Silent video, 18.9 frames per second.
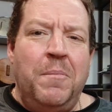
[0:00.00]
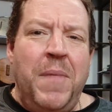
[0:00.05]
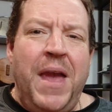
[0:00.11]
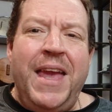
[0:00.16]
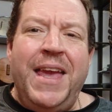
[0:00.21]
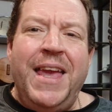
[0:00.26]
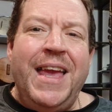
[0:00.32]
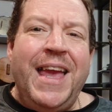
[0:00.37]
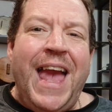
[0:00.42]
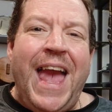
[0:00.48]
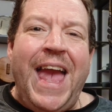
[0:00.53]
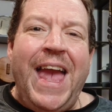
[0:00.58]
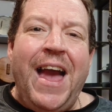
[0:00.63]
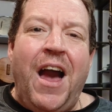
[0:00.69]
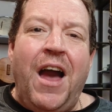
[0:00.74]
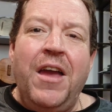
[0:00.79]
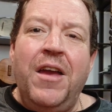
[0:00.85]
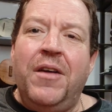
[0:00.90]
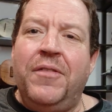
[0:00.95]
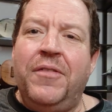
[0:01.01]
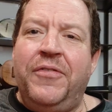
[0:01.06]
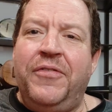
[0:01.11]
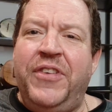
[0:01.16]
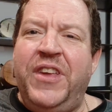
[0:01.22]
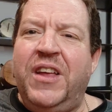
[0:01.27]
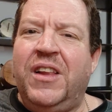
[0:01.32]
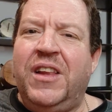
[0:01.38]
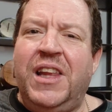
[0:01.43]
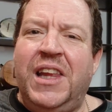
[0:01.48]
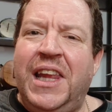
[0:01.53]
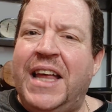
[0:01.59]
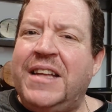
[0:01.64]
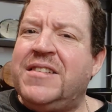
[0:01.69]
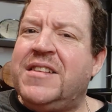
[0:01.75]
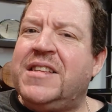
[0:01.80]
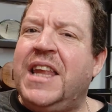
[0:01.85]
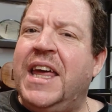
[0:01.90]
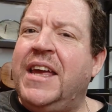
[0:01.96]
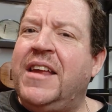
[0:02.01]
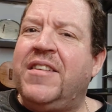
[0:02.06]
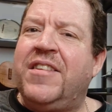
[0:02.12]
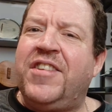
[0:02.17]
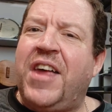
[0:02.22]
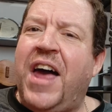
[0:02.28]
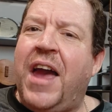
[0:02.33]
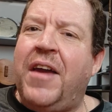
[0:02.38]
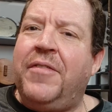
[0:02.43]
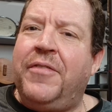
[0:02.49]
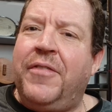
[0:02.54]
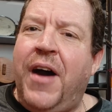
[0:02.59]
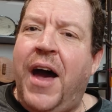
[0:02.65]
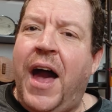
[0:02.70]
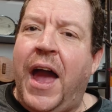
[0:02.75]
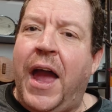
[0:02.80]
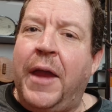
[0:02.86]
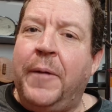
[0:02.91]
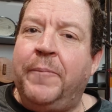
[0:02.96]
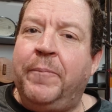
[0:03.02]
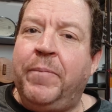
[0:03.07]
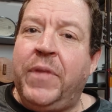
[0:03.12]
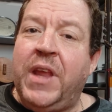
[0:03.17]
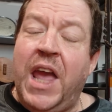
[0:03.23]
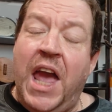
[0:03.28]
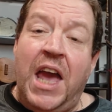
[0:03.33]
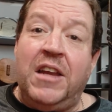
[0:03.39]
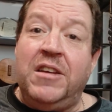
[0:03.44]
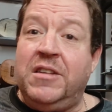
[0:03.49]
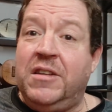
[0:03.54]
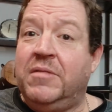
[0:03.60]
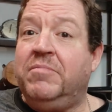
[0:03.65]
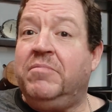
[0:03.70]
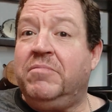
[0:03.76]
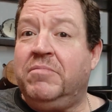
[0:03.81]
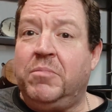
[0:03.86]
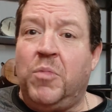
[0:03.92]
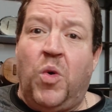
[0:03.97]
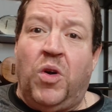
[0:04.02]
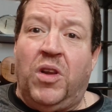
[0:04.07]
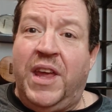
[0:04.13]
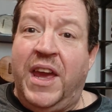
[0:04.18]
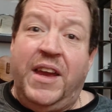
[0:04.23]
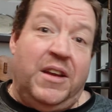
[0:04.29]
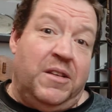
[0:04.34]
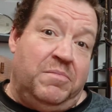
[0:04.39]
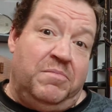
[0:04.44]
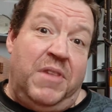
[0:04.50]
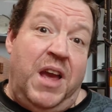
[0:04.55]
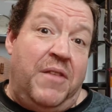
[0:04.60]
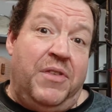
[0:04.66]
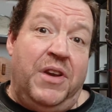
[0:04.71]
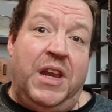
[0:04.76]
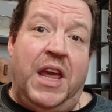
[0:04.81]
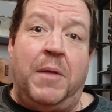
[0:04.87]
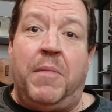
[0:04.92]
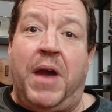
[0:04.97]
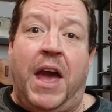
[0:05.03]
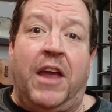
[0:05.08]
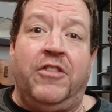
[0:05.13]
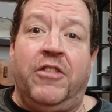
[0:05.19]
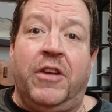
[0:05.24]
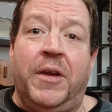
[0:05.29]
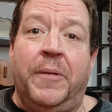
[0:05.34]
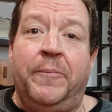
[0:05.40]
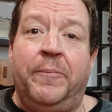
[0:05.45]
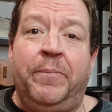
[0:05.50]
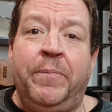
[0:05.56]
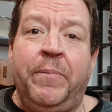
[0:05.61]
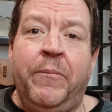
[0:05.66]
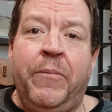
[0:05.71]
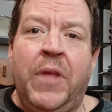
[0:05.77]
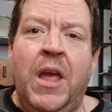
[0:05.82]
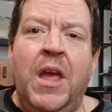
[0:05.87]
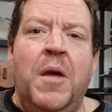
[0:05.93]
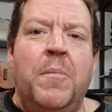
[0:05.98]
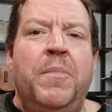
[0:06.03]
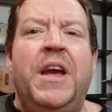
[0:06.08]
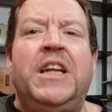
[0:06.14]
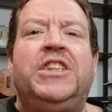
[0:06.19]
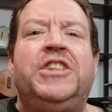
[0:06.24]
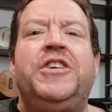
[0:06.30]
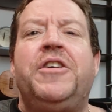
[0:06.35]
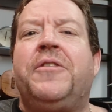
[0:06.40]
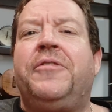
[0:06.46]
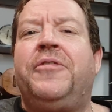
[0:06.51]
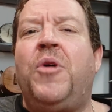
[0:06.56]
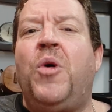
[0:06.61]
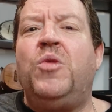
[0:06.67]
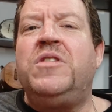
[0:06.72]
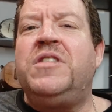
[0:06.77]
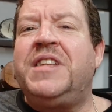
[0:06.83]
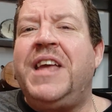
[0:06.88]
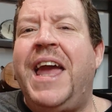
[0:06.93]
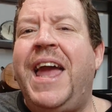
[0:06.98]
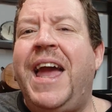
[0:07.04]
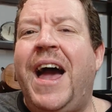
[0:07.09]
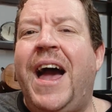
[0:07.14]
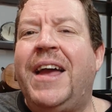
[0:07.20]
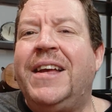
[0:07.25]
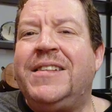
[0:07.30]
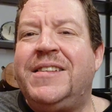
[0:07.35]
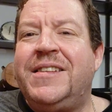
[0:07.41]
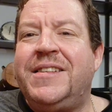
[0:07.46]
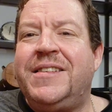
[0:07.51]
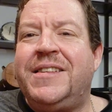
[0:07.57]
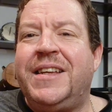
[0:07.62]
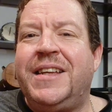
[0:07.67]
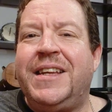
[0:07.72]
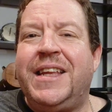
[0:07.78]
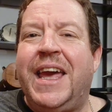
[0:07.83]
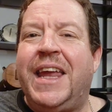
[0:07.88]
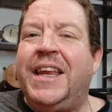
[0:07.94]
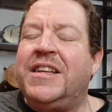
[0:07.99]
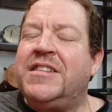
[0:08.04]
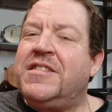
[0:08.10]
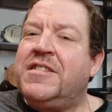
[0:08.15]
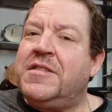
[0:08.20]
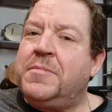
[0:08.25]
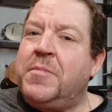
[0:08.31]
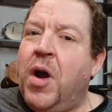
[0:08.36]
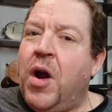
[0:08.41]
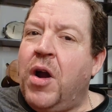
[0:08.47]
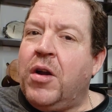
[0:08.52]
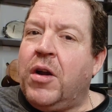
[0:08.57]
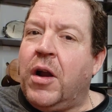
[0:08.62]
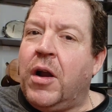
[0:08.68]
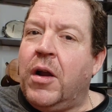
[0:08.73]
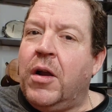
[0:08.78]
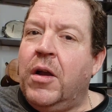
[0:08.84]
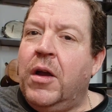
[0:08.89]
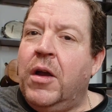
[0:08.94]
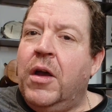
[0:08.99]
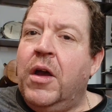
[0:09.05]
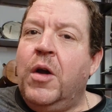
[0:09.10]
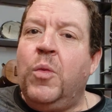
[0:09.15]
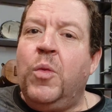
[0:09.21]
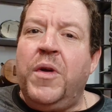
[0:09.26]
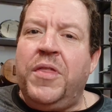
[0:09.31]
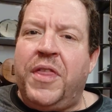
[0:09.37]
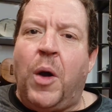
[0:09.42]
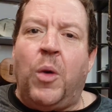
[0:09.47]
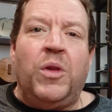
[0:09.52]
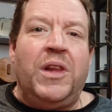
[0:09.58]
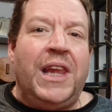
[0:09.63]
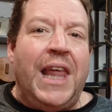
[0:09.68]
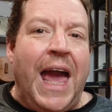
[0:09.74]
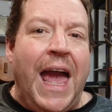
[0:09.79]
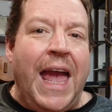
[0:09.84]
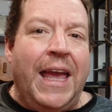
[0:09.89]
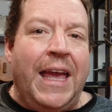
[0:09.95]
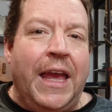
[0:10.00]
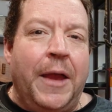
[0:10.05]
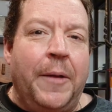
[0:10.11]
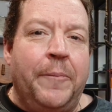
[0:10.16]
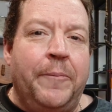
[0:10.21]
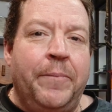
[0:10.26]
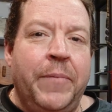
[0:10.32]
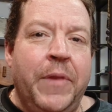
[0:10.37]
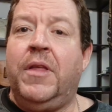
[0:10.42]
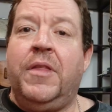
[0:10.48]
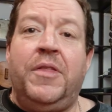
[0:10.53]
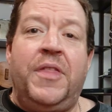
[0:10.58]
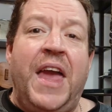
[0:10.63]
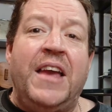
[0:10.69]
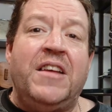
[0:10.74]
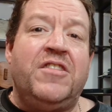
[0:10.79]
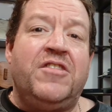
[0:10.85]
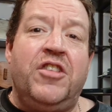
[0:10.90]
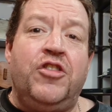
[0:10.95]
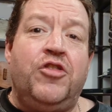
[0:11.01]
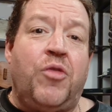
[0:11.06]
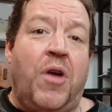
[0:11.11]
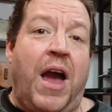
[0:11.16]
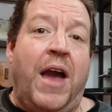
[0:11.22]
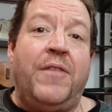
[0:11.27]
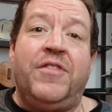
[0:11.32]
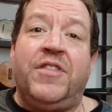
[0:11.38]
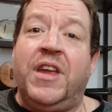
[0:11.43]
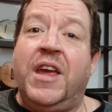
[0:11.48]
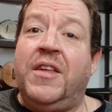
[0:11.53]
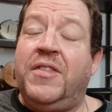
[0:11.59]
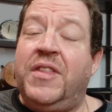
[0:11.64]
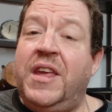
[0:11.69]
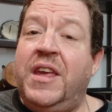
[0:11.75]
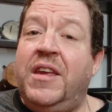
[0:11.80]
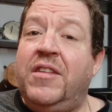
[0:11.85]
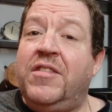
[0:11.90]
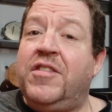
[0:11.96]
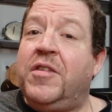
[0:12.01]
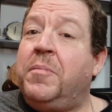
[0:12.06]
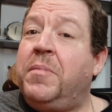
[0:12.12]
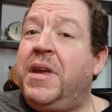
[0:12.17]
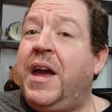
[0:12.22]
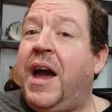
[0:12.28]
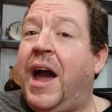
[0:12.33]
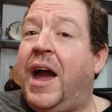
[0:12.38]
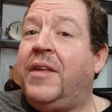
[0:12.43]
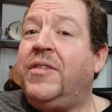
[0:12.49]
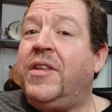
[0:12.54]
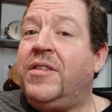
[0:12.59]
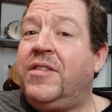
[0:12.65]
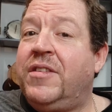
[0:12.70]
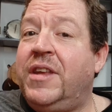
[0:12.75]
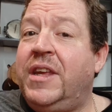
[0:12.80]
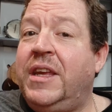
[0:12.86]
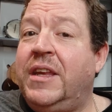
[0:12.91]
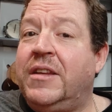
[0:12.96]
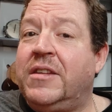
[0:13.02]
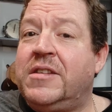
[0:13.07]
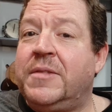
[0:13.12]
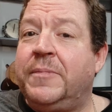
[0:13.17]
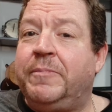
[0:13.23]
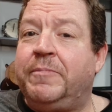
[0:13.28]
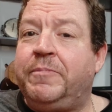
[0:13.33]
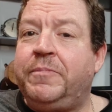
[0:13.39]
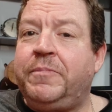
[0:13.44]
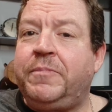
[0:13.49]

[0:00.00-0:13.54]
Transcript: making AI feel less like sci-fi and more like everyday magic. Picture your phone's AI assistant getting smarter without lagging, thanks to drives like these behind the scenes.